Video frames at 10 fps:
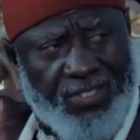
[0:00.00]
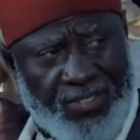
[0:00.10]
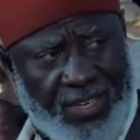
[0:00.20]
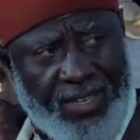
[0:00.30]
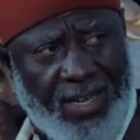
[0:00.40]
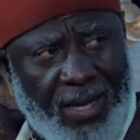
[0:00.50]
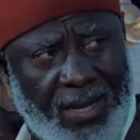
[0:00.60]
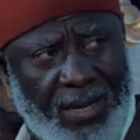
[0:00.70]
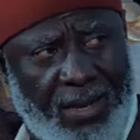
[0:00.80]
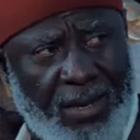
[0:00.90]
Oluchi said
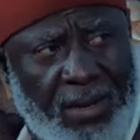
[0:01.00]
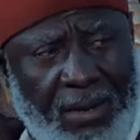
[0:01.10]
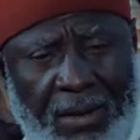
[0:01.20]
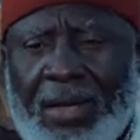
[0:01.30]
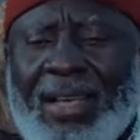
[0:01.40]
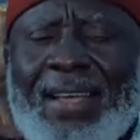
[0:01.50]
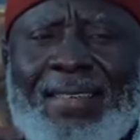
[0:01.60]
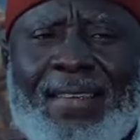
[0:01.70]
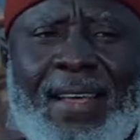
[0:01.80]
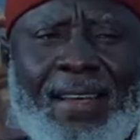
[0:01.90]
here?
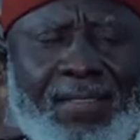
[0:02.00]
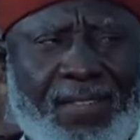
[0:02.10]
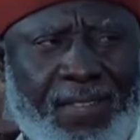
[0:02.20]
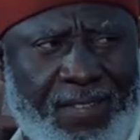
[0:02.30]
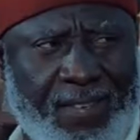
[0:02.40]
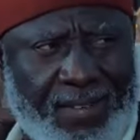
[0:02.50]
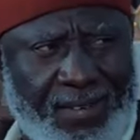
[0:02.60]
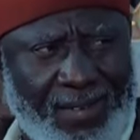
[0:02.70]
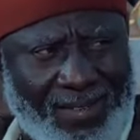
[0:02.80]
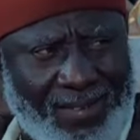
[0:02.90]
Eze
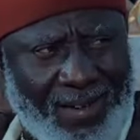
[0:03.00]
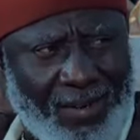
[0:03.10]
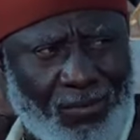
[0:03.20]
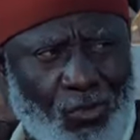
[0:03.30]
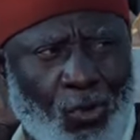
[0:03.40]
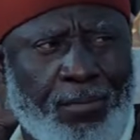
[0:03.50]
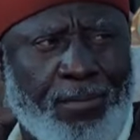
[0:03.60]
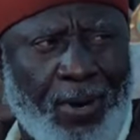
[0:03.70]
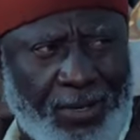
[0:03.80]
assisted that girl so